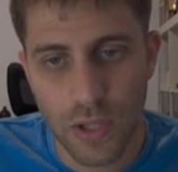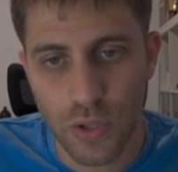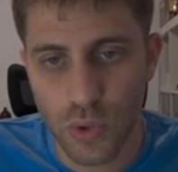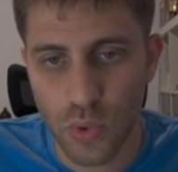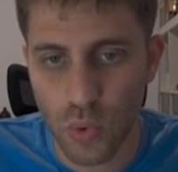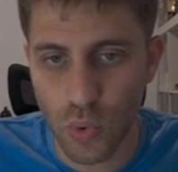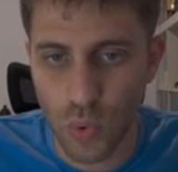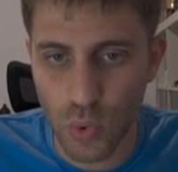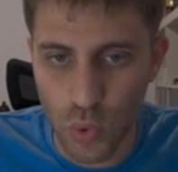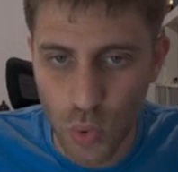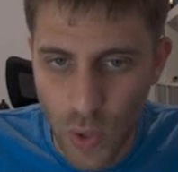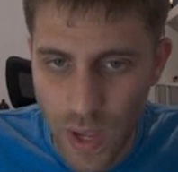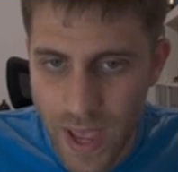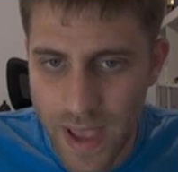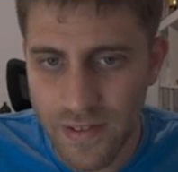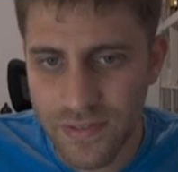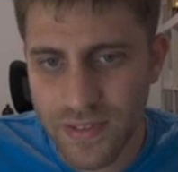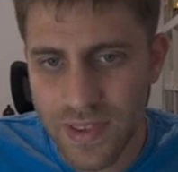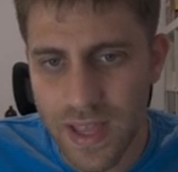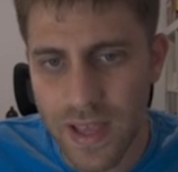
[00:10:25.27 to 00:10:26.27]
To
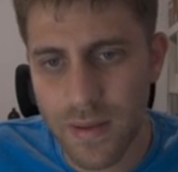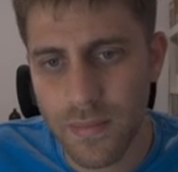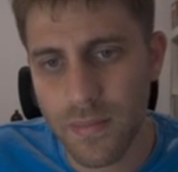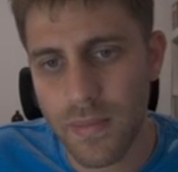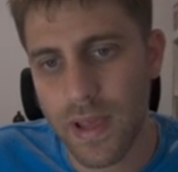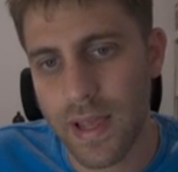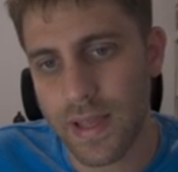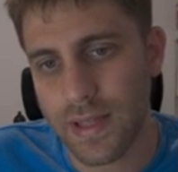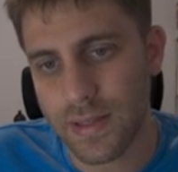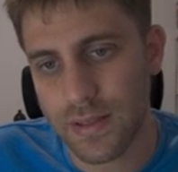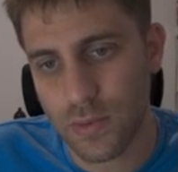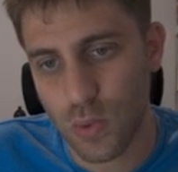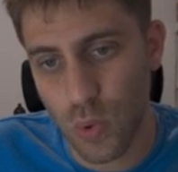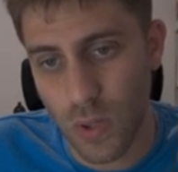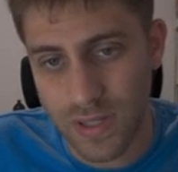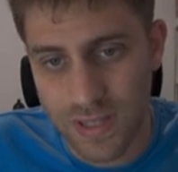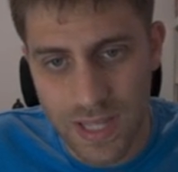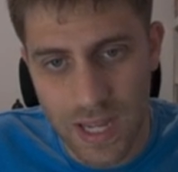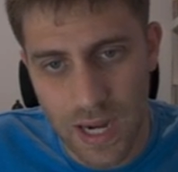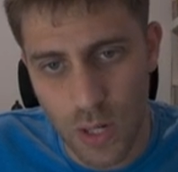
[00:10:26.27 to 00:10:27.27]
have them and to
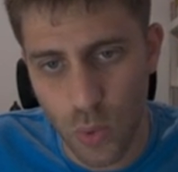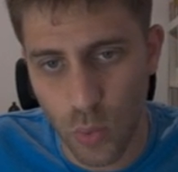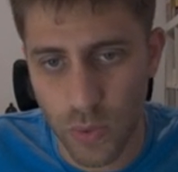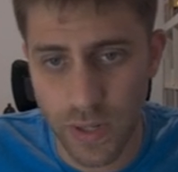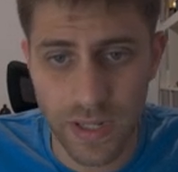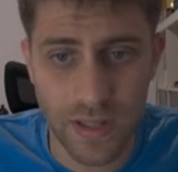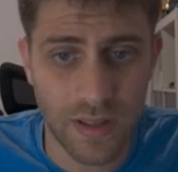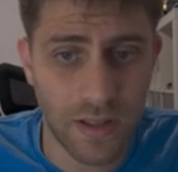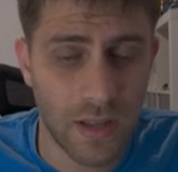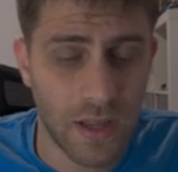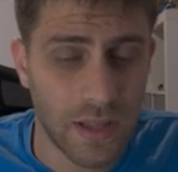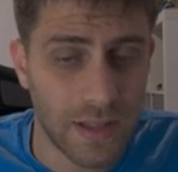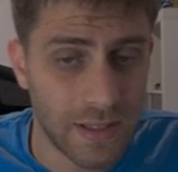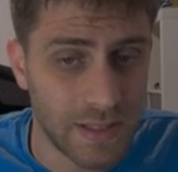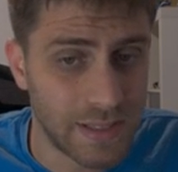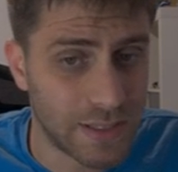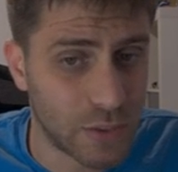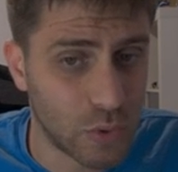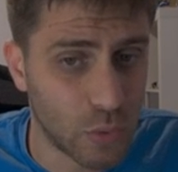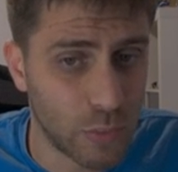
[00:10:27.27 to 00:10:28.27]
attack with
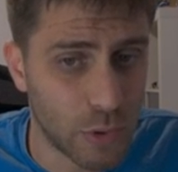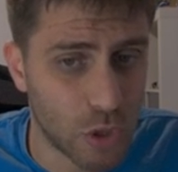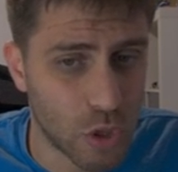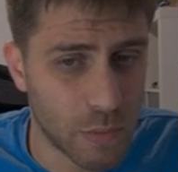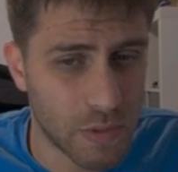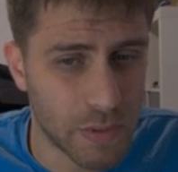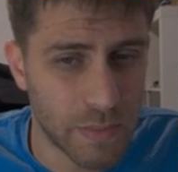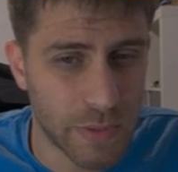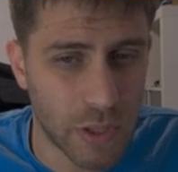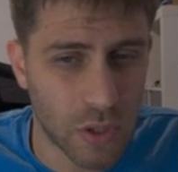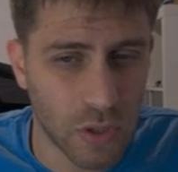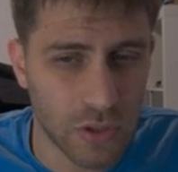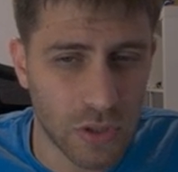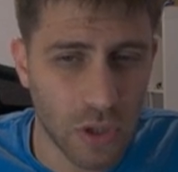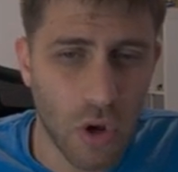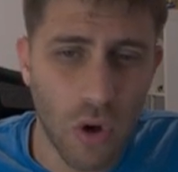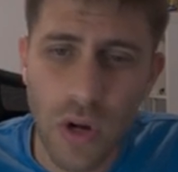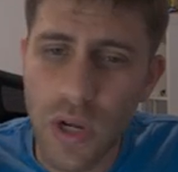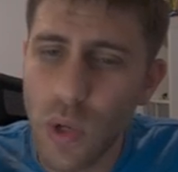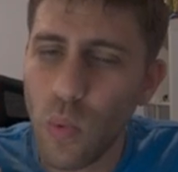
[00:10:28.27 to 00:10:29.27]
these two bishops, because
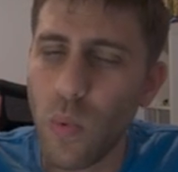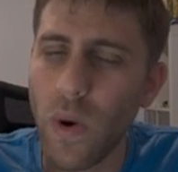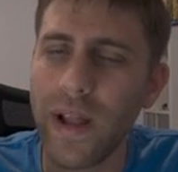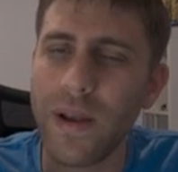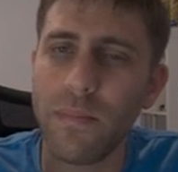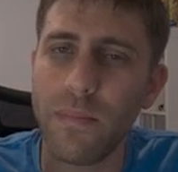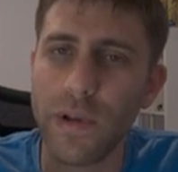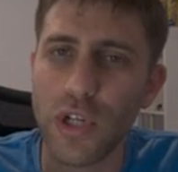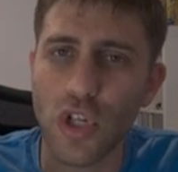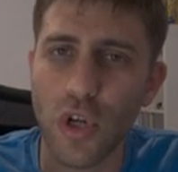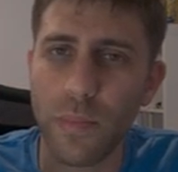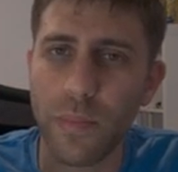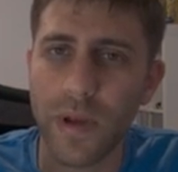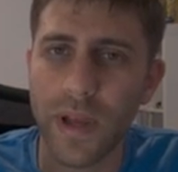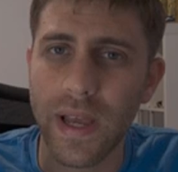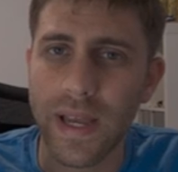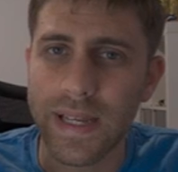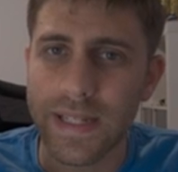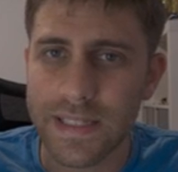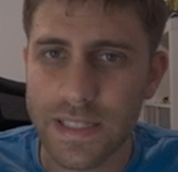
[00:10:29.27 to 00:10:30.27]
only one bishop
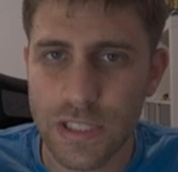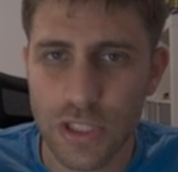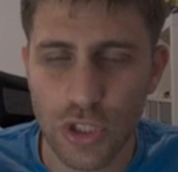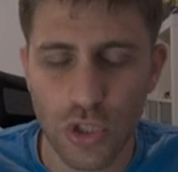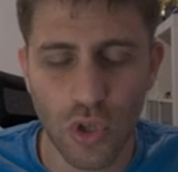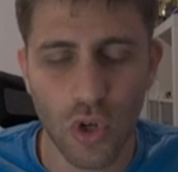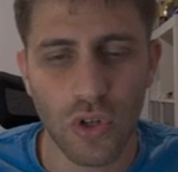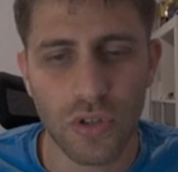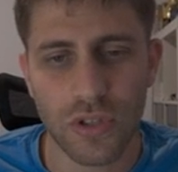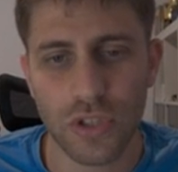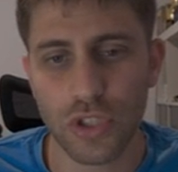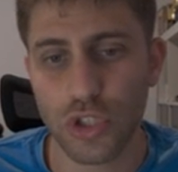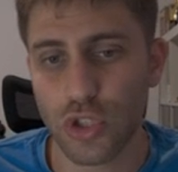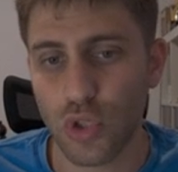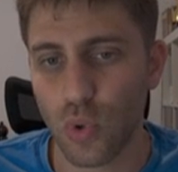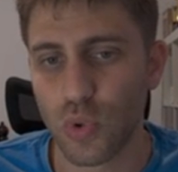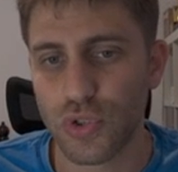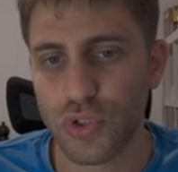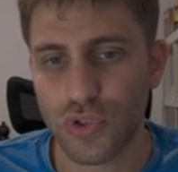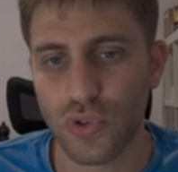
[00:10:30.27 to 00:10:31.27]
is not
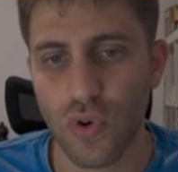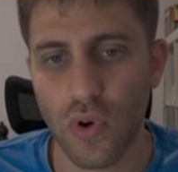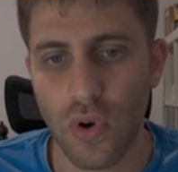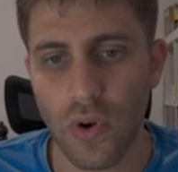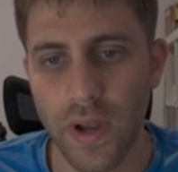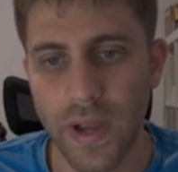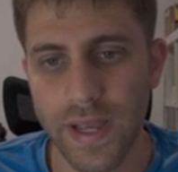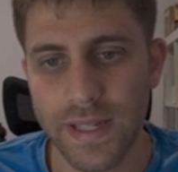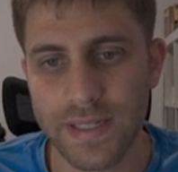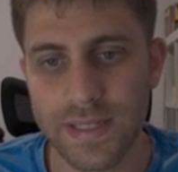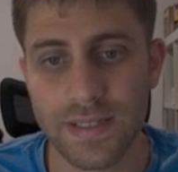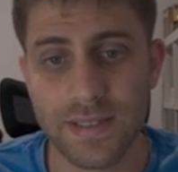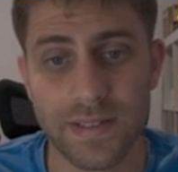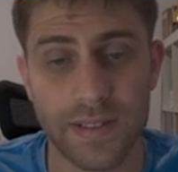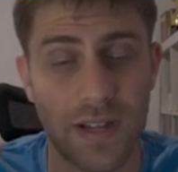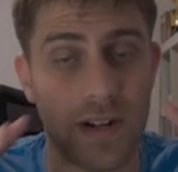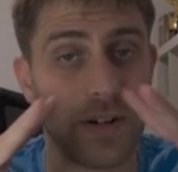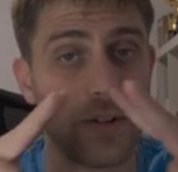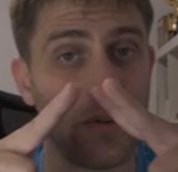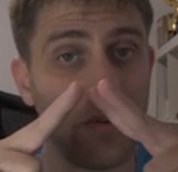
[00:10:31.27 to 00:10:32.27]
so strong as
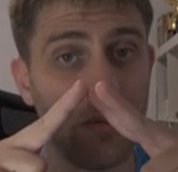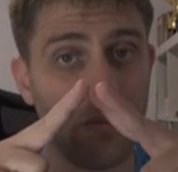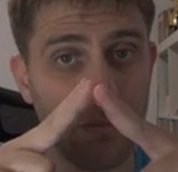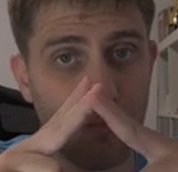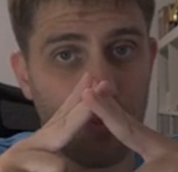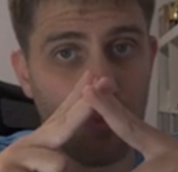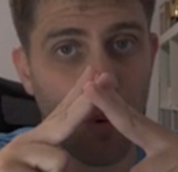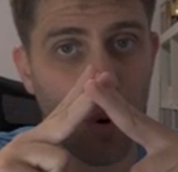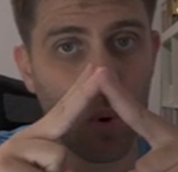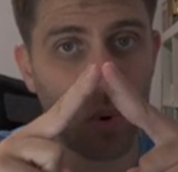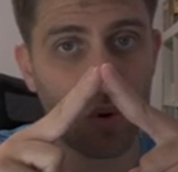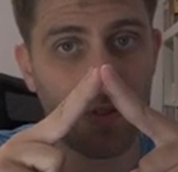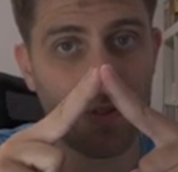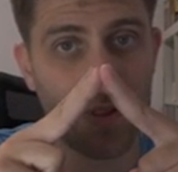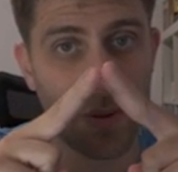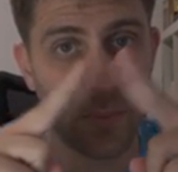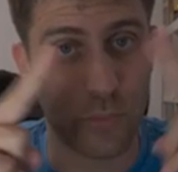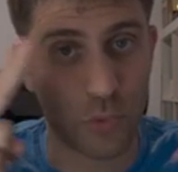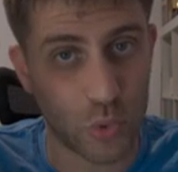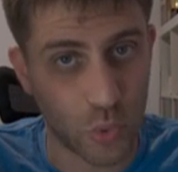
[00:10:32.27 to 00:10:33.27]
they are both of
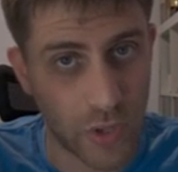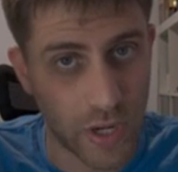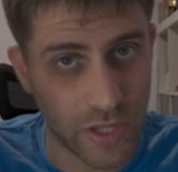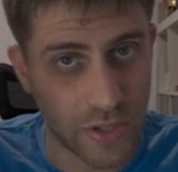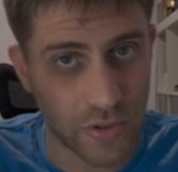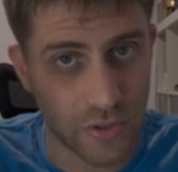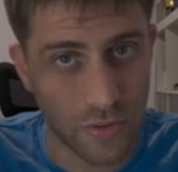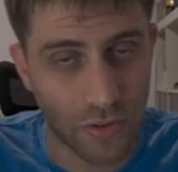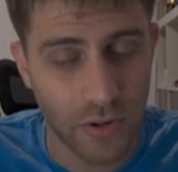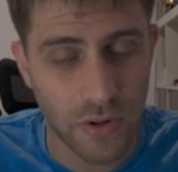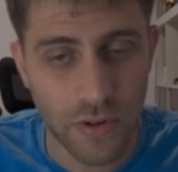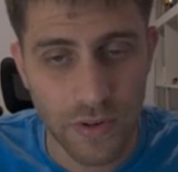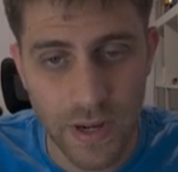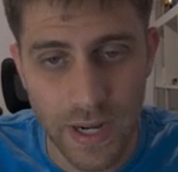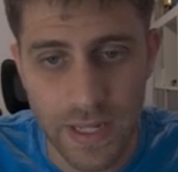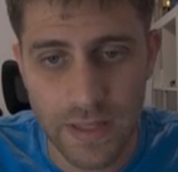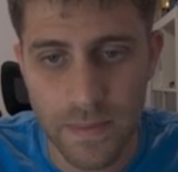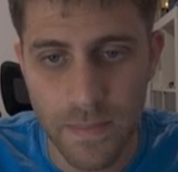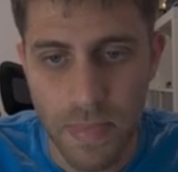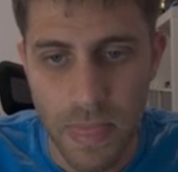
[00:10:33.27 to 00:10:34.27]
them together,
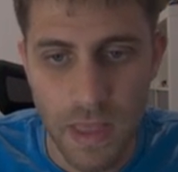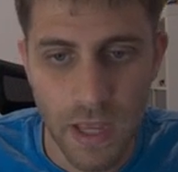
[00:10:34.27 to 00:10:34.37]
right?